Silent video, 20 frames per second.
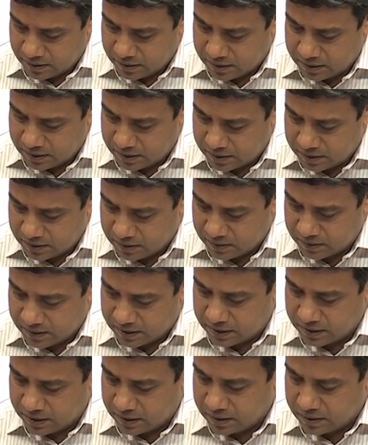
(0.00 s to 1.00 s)
sin square
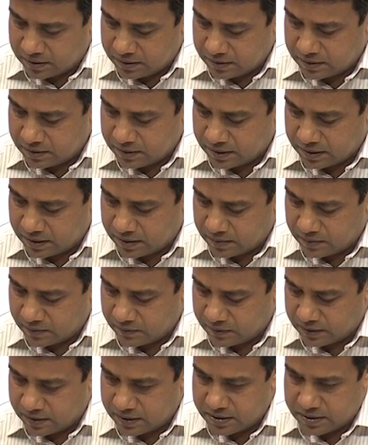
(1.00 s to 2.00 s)
theta. So, let
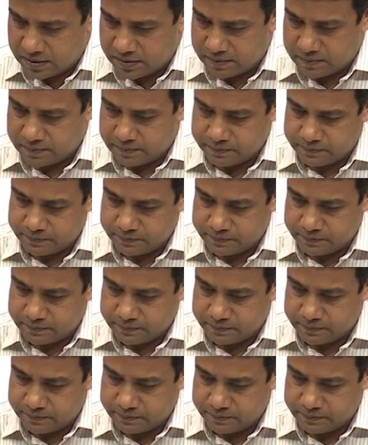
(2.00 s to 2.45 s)
remove this,